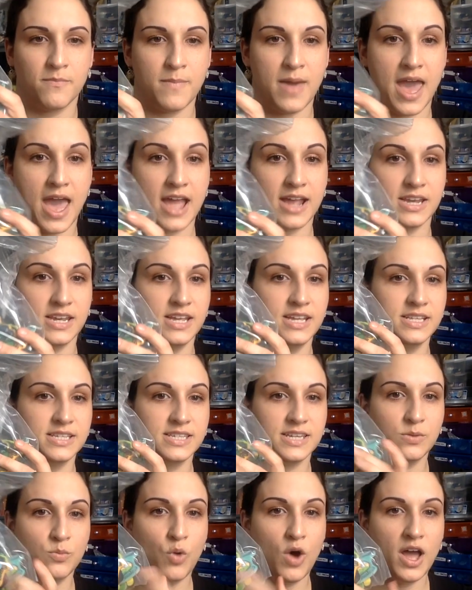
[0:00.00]

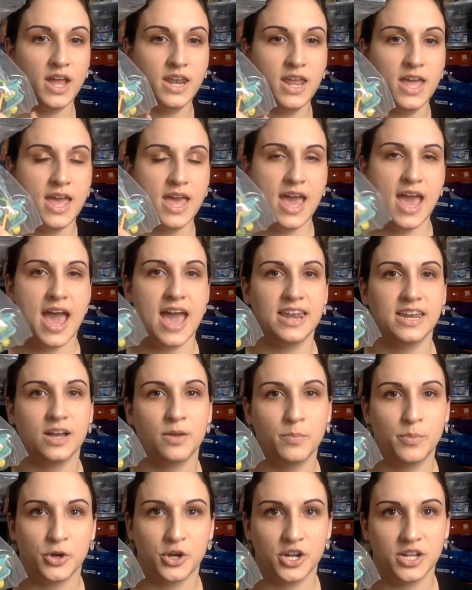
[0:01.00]
magnets in one and
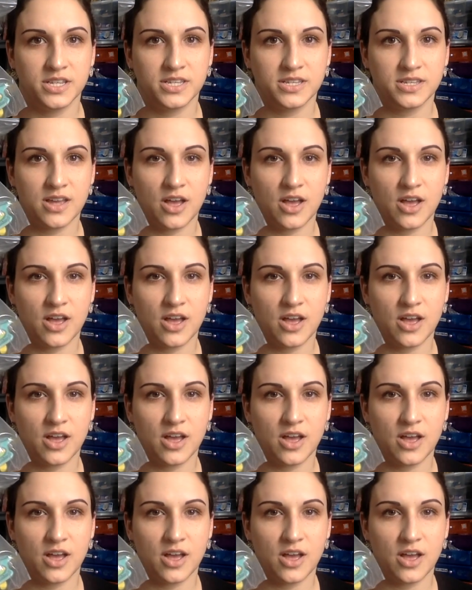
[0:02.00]
I'll put,